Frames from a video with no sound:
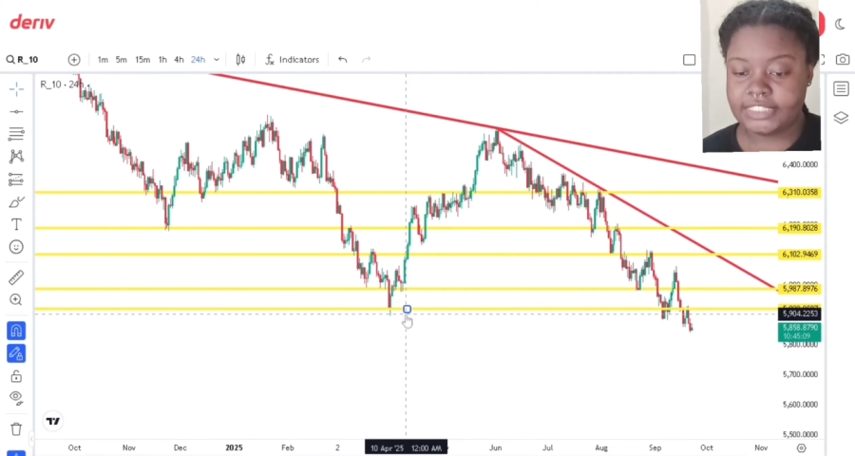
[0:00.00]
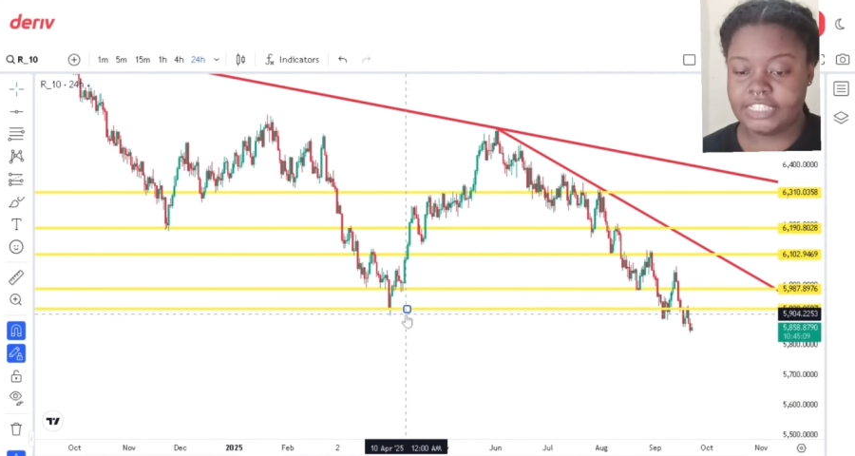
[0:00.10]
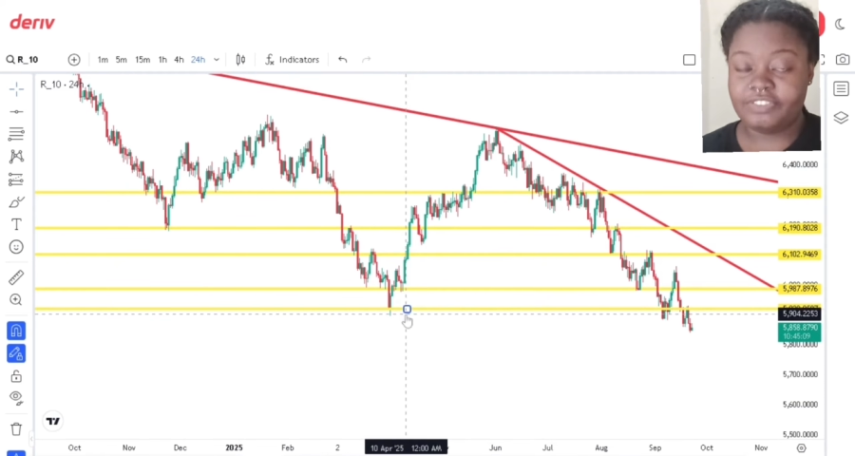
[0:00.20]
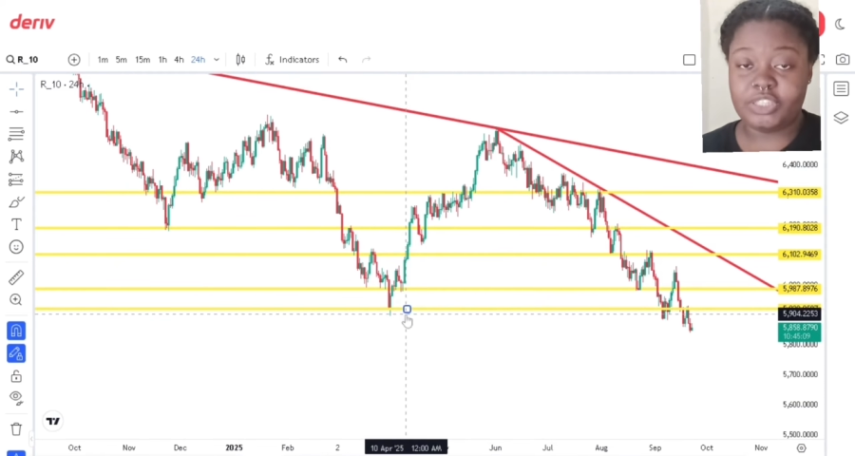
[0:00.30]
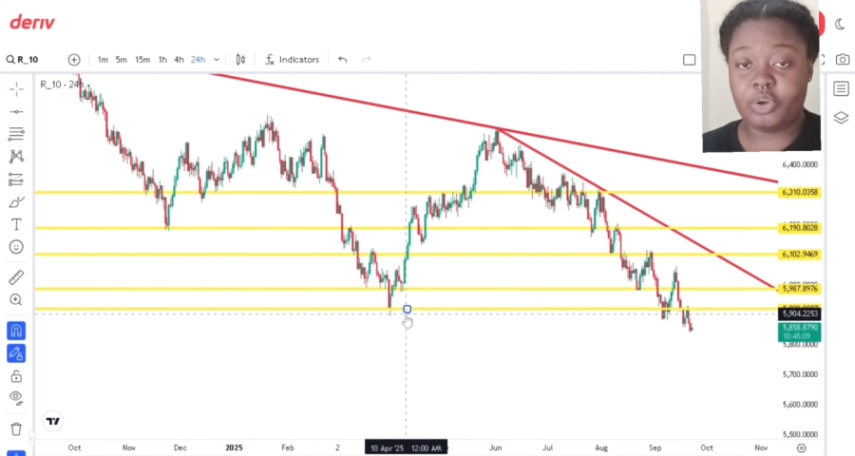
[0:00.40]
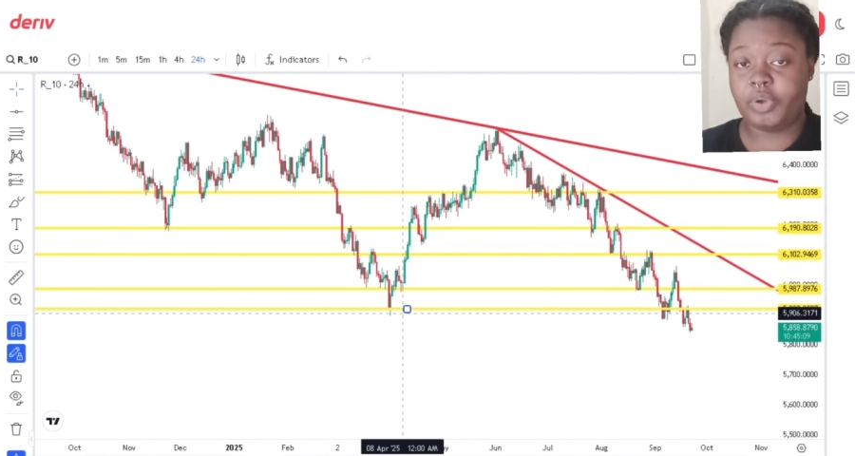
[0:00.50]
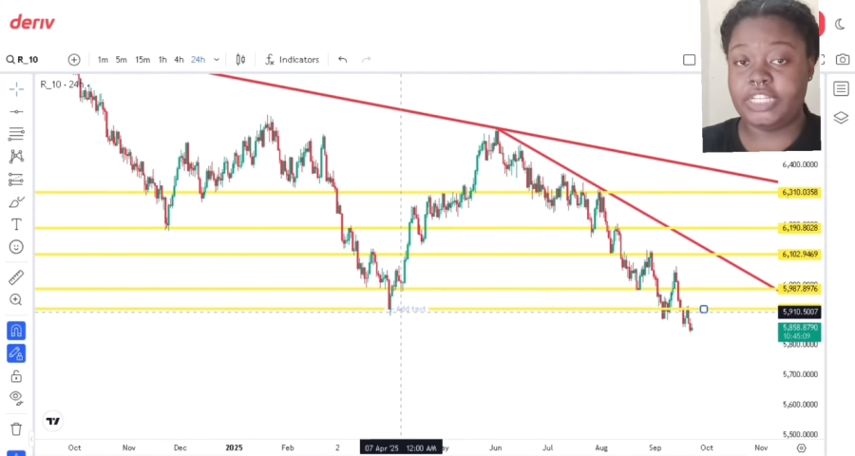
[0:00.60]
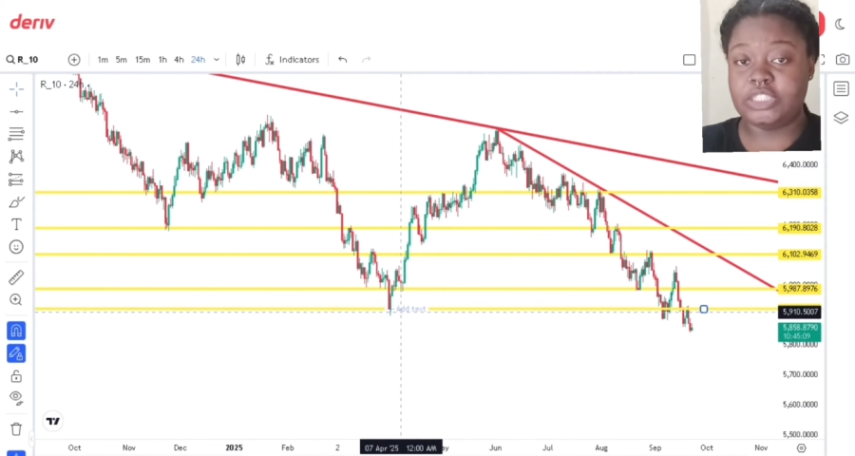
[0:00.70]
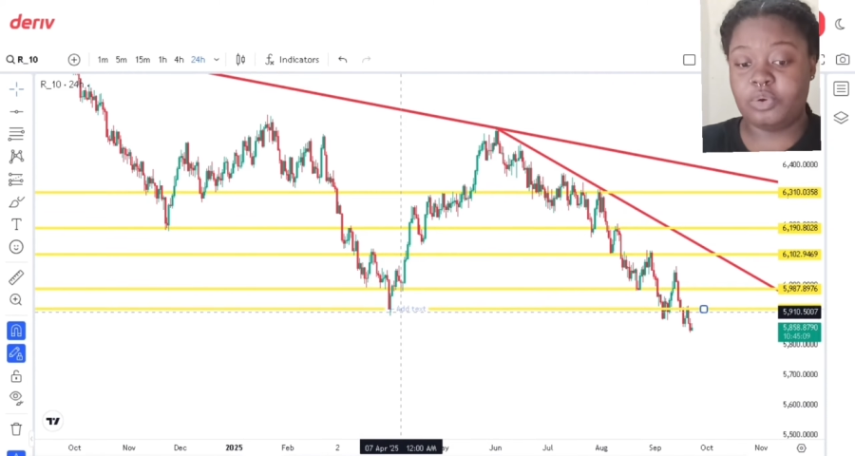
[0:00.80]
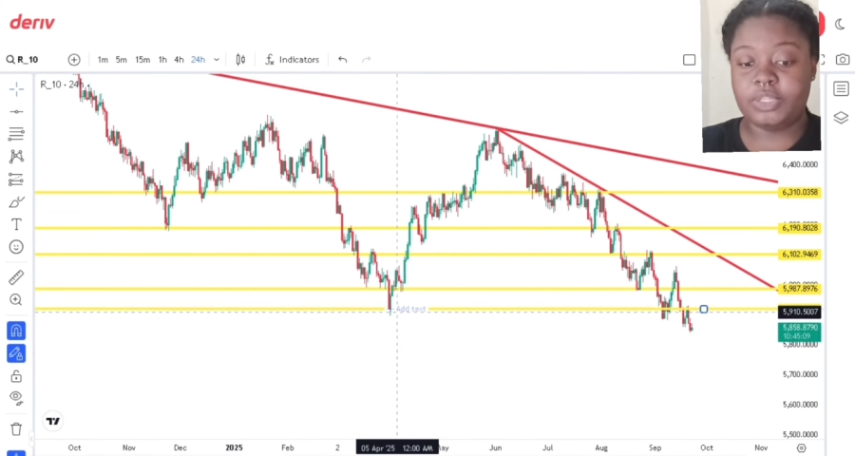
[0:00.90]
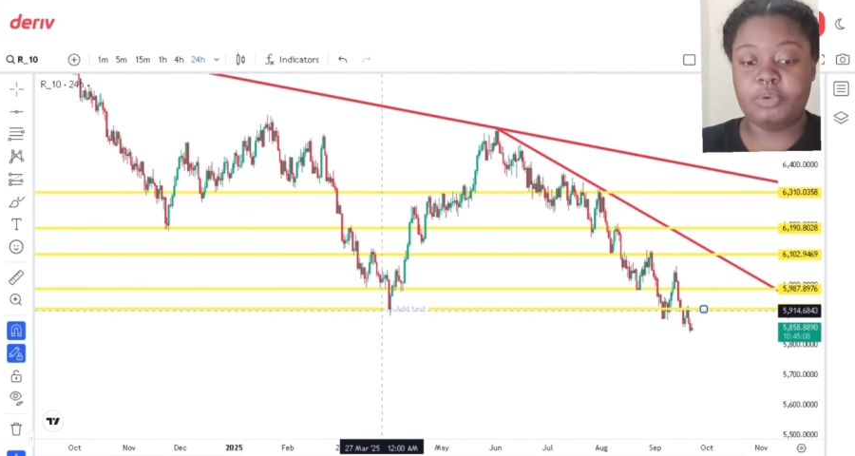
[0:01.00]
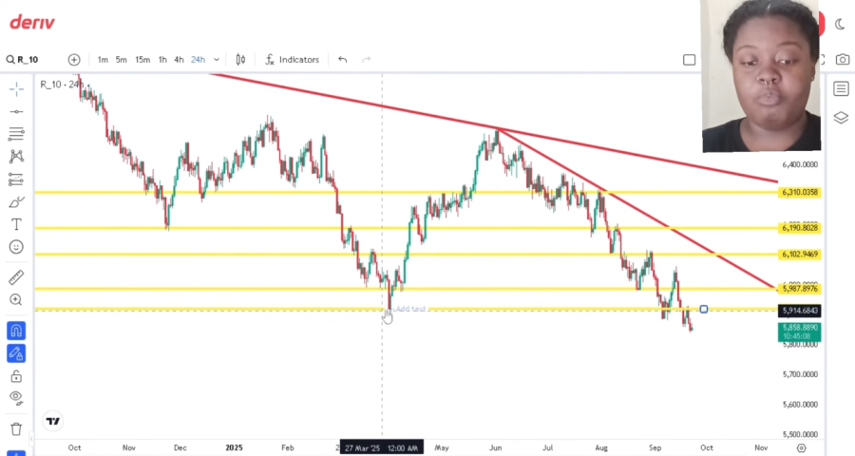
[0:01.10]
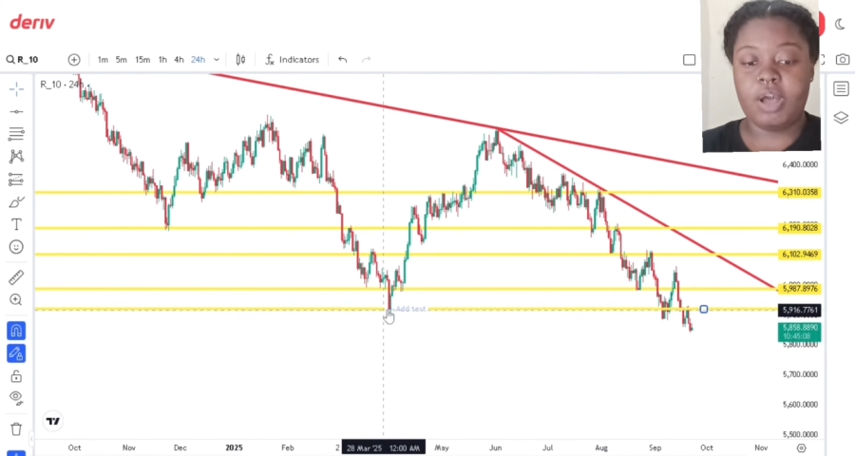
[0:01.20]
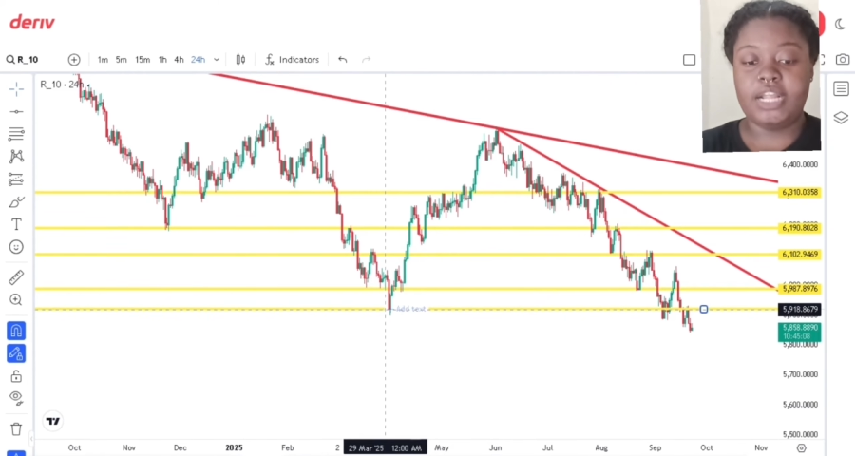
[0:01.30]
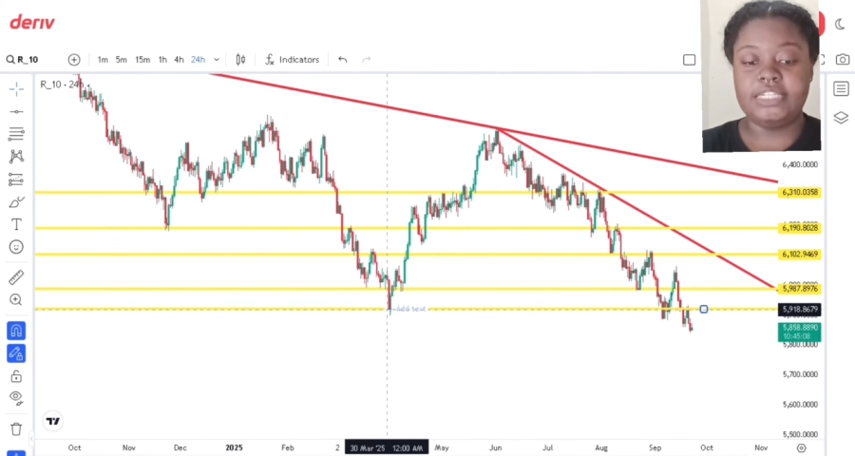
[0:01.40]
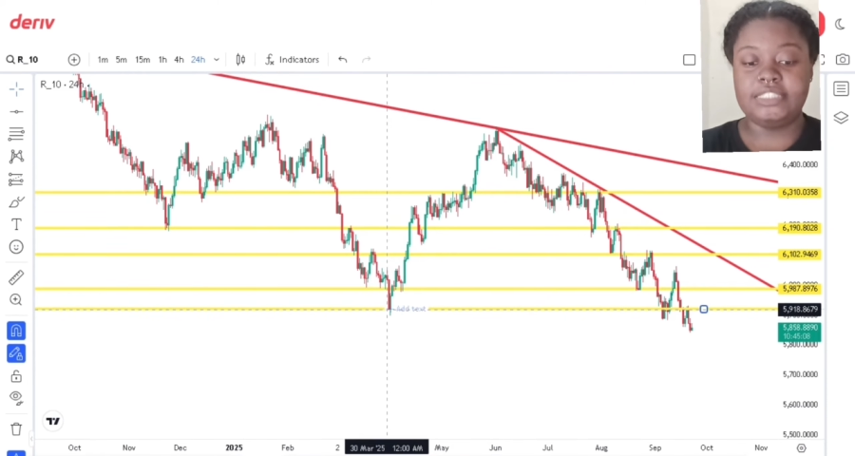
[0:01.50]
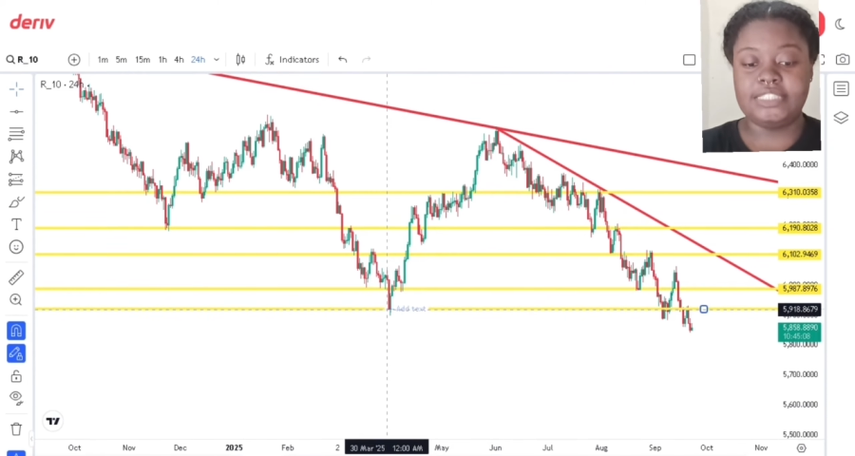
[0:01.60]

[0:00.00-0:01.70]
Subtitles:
even though it's only one